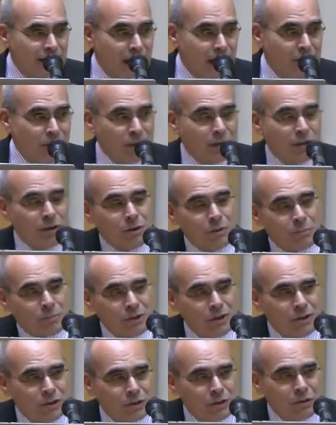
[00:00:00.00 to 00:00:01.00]
I'm a
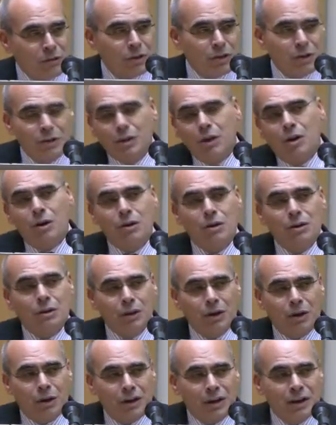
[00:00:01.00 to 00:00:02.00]
European Union
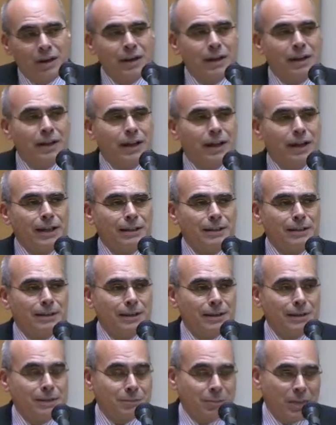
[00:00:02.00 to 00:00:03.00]
lawyer, and
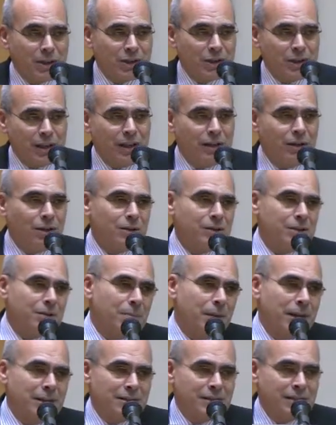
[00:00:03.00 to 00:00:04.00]
especially on the
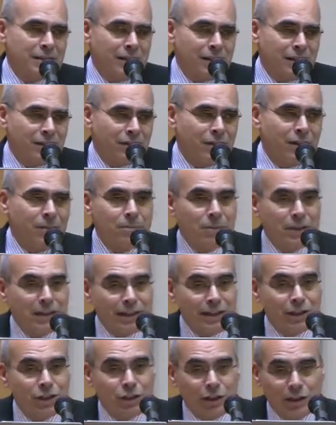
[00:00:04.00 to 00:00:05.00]
matter of
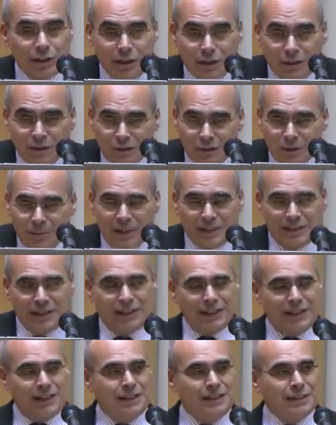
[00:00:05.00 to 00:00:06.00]
competition law. So
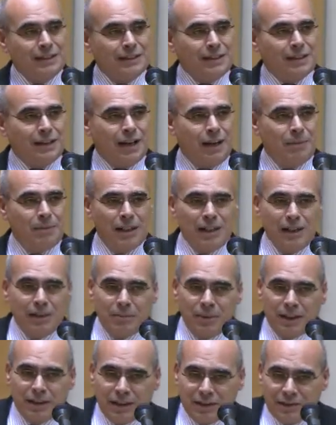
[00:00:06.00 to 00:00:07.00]
basically, I'm a
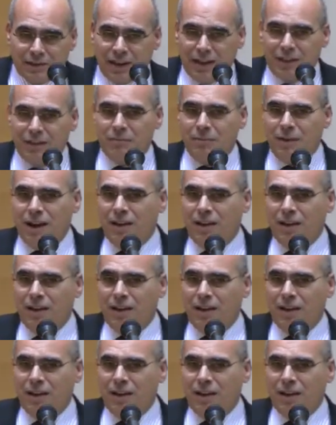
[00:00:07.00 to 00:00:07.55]
little bit outside of